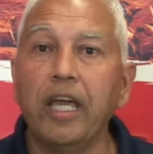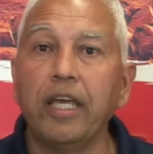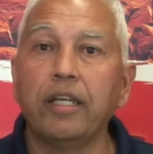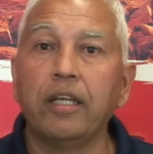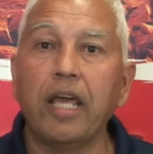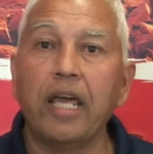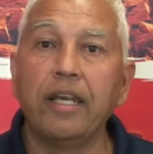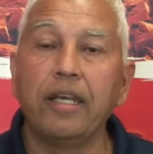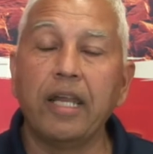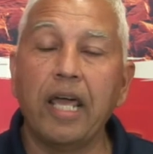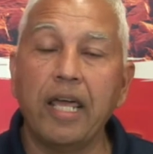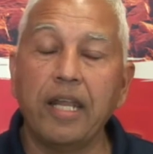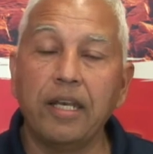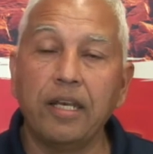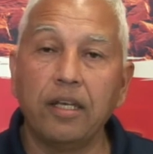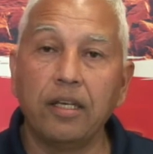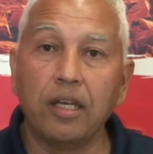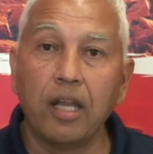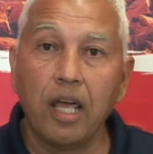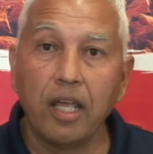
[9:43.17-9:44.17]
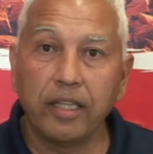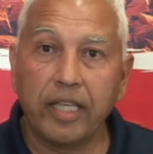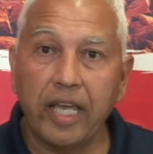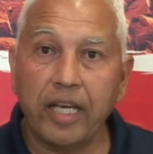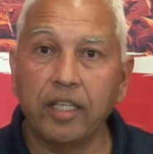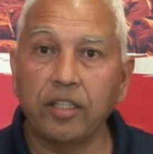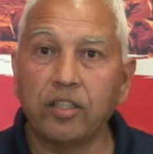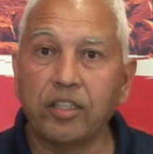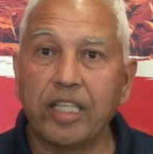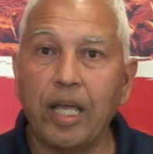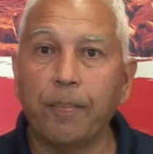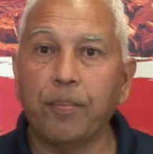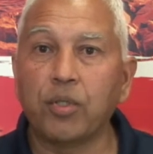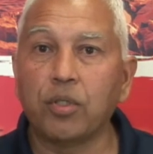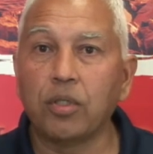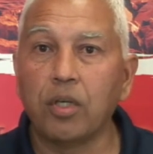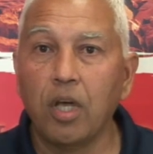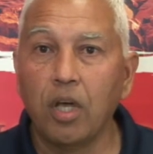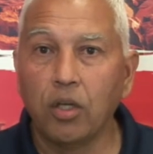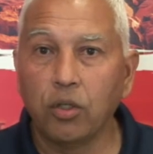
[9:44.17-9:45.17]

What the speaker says: and taking steps